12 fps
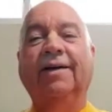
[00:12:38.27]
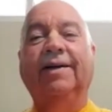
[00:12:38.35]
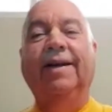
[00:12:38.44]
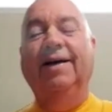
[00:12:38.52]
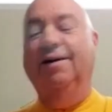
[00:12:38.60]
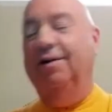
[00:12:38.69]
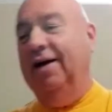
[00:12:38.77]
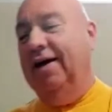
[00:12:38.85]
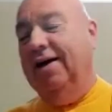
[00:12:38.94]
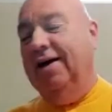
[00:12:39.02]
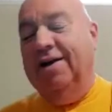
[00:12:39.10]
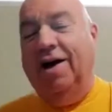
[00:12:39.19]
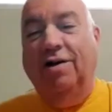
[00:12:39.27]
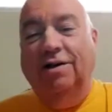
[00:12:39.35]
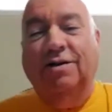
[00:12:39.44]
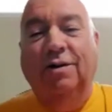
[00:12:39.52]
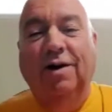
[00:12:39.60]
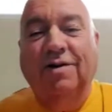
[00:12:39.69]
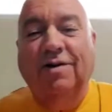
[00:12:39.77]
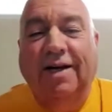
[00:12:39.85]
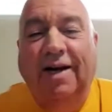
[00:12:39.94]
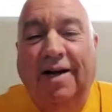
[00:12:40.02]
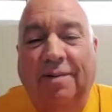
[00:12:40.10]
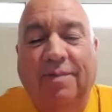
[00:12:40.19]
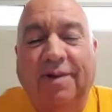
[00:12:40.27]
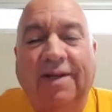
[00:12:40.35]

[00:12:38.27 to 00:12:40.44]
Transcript: Now, I also looked it up.